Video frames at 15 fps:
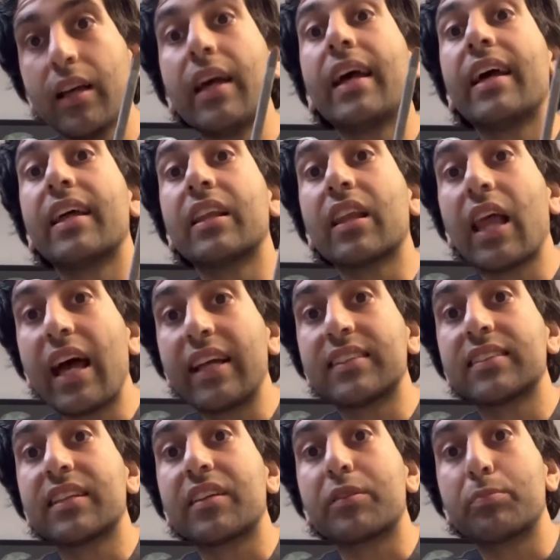unless
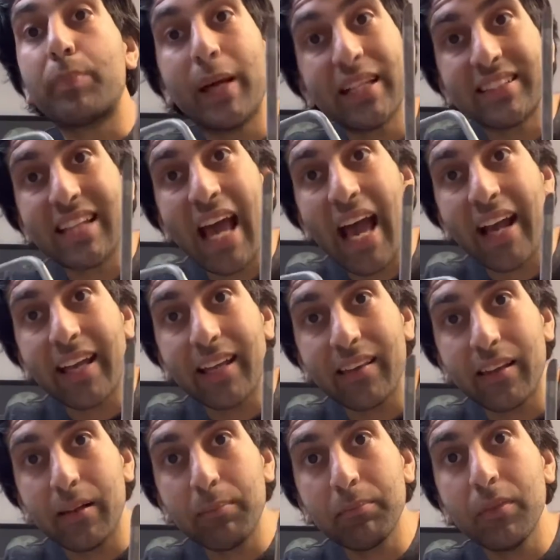they're pit tagging
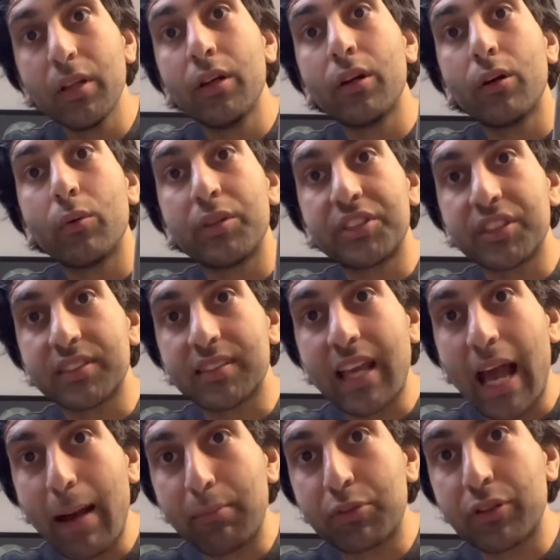them, which is
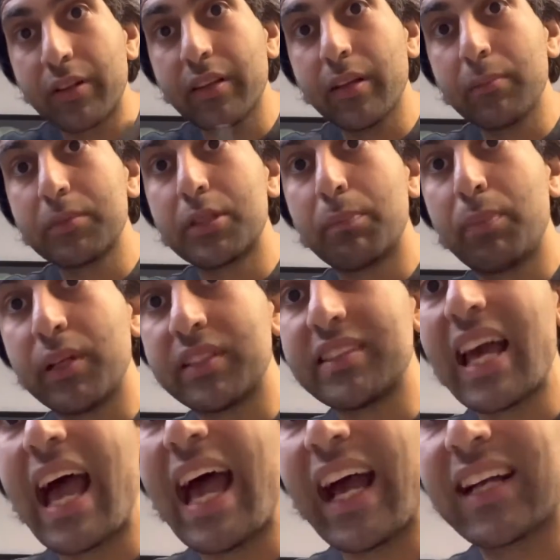capturing them to put
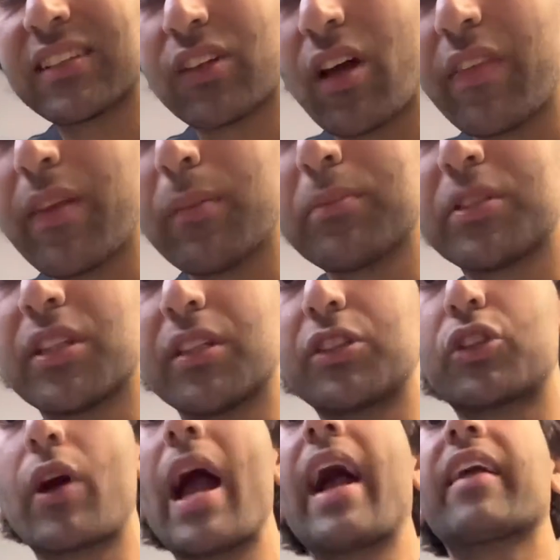tags on them to
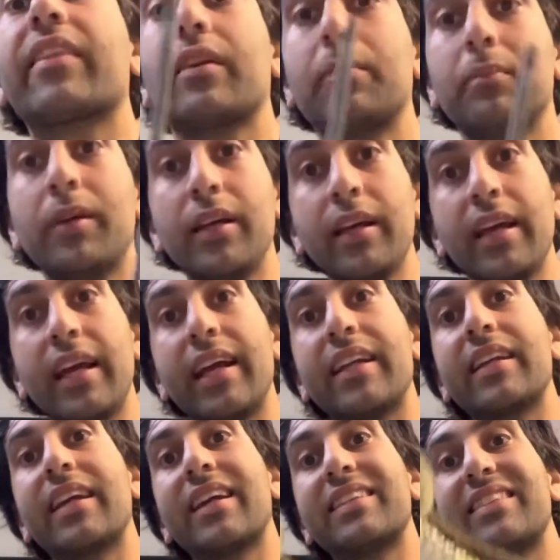track them and
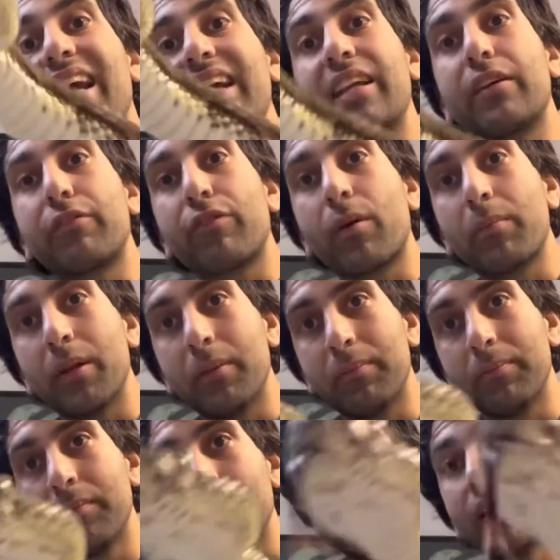get data from them.
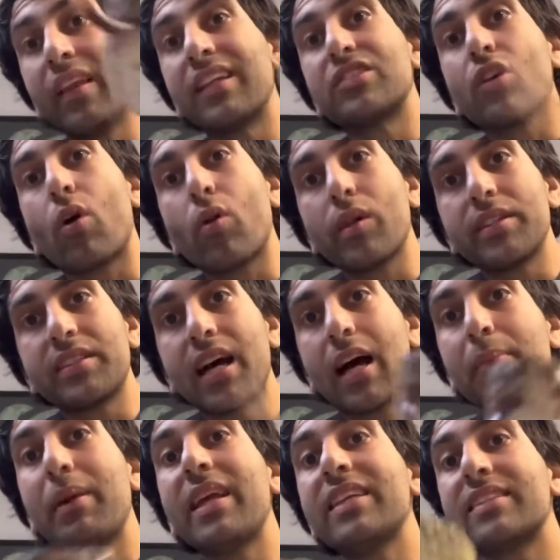It's the only time
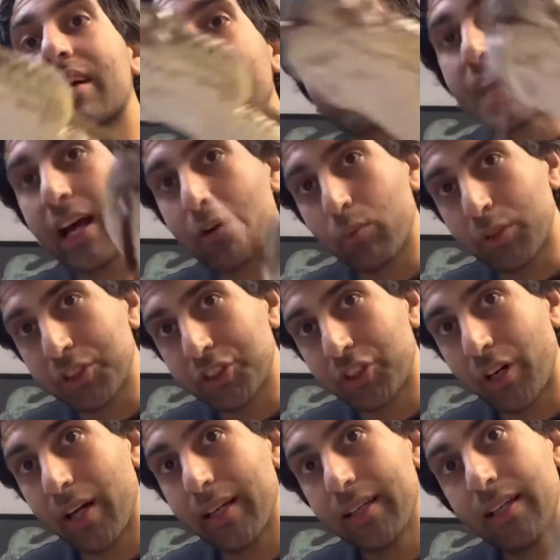he's ever had one
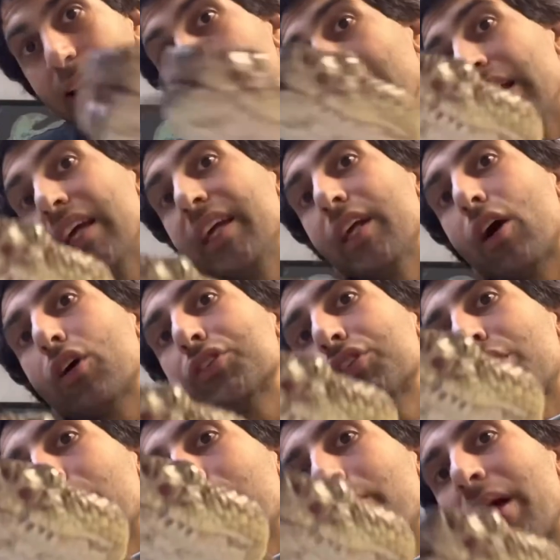strike. He
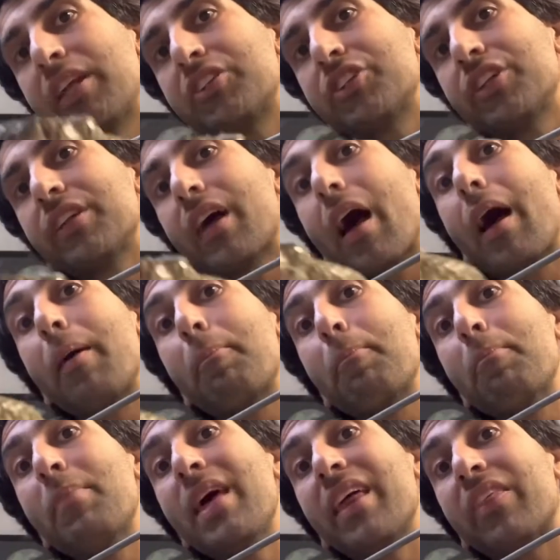also mentioned a
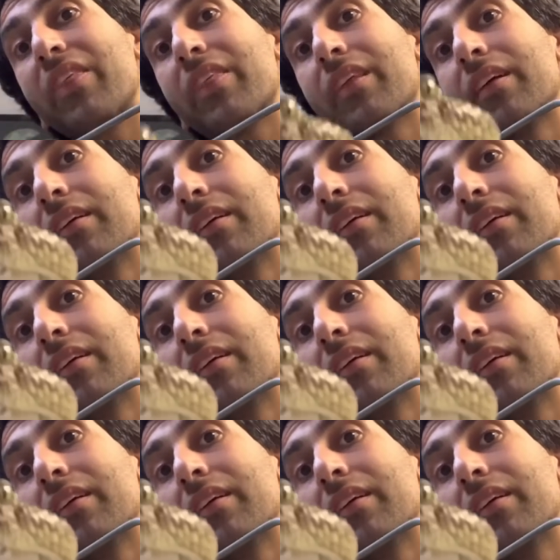myth